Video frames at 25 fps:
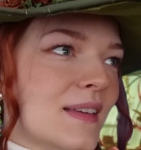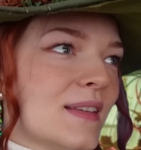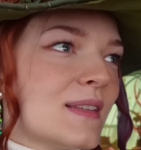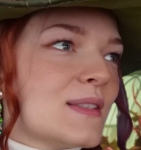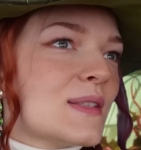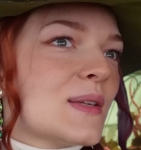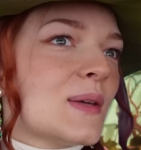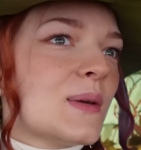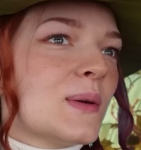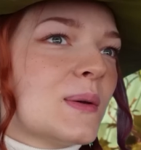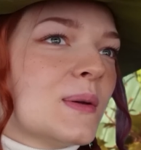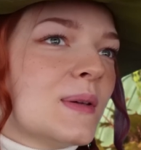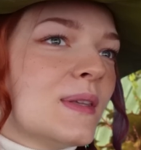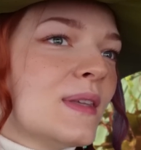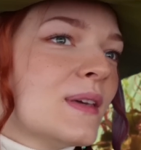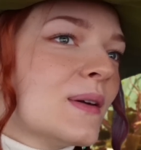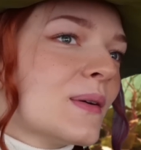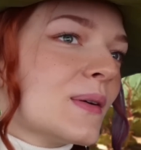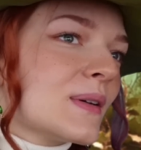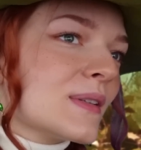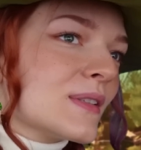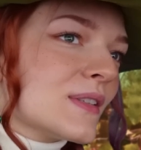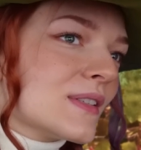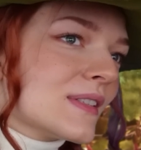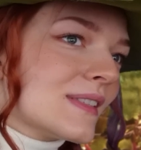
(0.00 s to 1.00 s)
So you
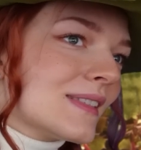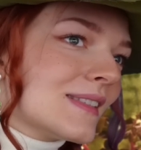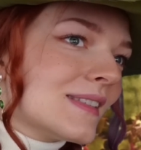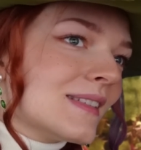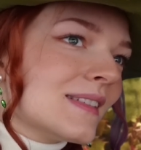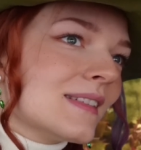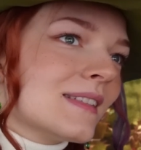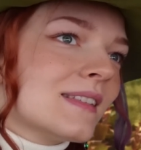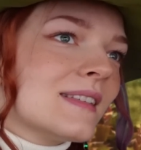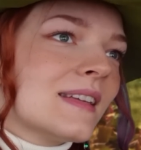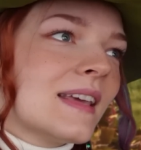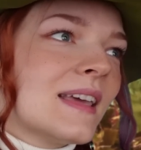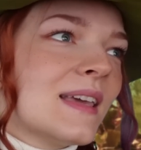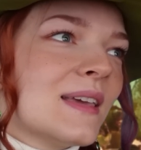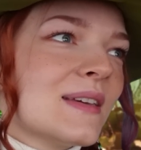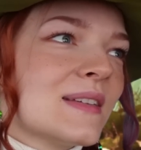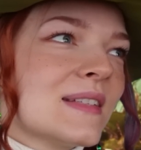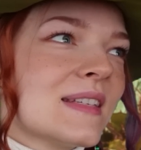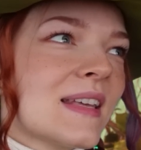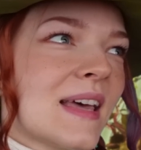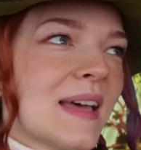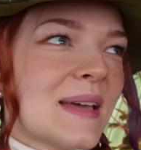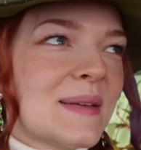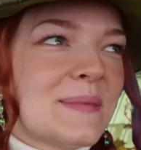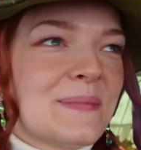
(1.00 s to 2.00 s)
all just take your
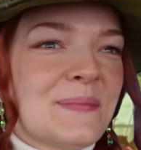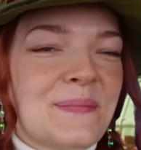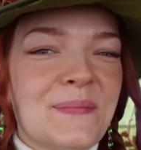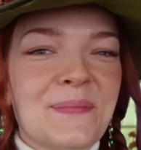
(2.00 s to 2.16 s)
time.